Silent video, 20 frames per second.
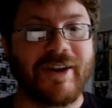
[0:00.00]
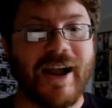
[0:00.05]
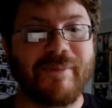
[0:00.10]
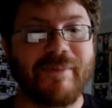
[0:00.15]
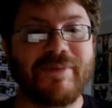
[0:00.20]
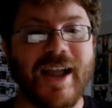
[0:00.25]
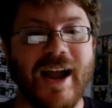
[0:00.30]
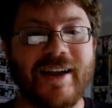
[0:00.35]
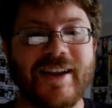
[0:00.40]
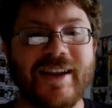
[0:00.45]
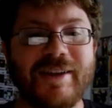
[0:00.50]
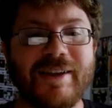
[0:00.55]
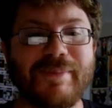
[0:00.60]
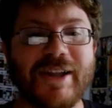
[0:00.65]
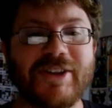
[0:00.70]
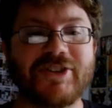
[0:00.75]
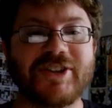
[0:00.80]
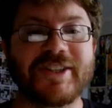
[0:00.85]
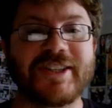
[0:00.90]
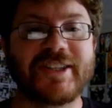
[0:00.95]
I'm not going to
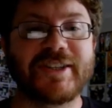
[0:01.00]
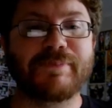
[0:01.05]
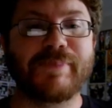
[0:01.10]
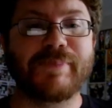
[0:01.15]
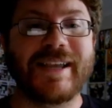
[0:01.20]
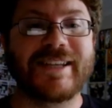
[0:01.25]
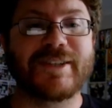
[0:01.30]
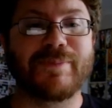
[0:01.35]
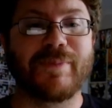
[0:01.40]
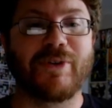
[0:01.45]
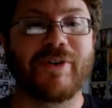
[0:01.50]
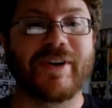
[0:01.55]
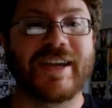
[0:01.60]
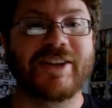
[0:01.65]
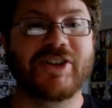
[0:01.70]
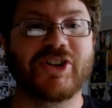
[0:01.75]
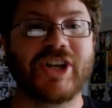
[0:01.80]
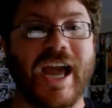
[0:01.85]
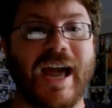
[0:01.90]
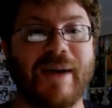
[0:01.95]
mention Space
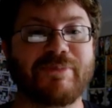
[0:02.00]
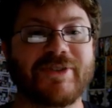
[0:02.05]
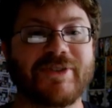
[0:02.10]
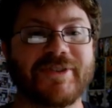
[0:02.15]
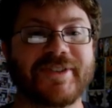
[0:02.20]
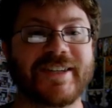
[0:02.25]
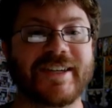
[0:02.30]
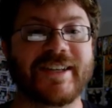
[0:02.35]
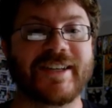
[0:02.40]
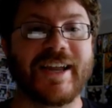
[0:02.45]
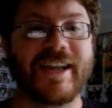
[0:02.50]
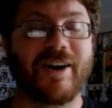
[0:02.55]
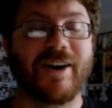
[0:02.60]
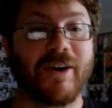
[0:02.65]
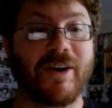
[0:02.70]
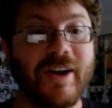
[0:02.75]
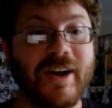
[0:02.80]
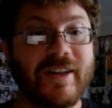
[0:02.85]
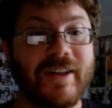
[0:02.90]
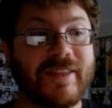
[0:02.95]
Marine chapters in here.